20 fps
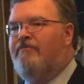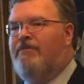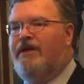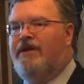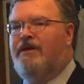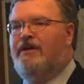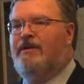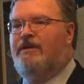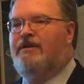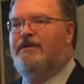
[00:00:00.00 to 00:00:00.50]

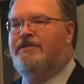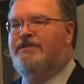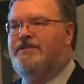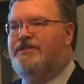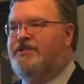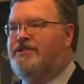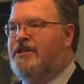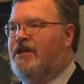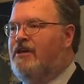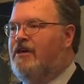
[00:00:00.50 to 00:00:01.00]
but does
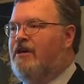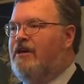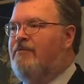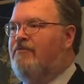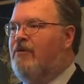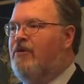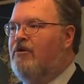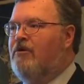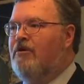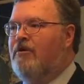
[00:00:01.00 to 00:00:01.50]
the charity
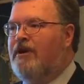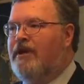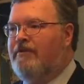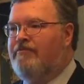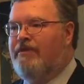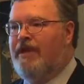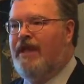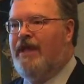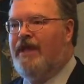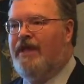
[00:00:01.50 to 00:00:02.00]
worker
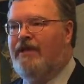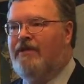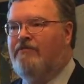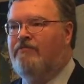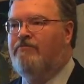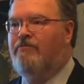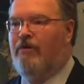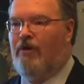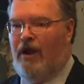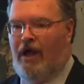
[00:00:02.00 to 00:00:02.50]
get
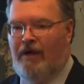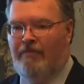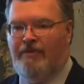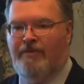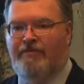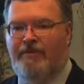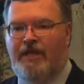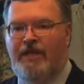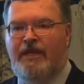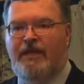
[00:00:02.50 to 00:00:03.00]
paid?
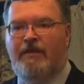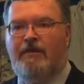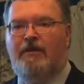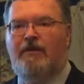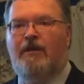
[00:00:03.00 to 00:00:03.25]
Probably.